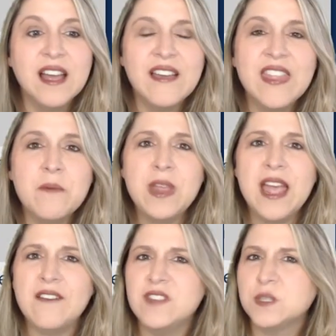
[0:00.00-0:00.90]
And then we
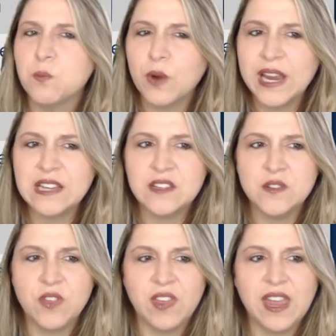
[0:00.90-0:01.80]
have this brand
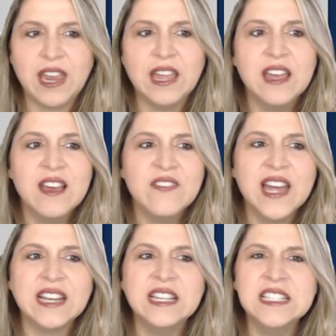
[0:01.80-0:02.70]
new thing
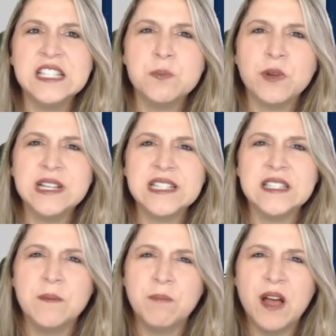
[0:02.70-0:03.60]
that just brings us
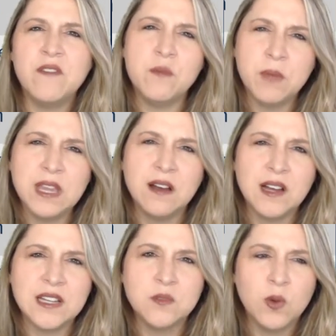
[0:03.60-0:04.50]
above and
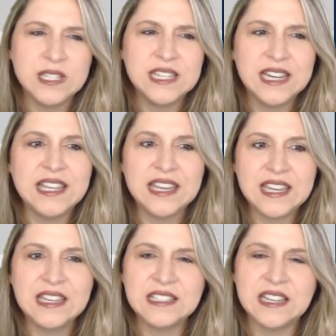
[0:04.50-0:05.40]
beyond what
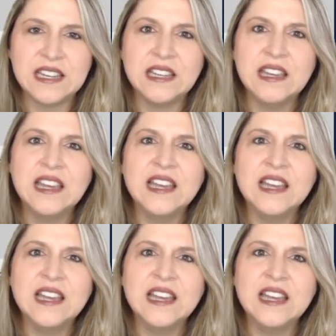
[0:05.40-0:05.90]
TDE did.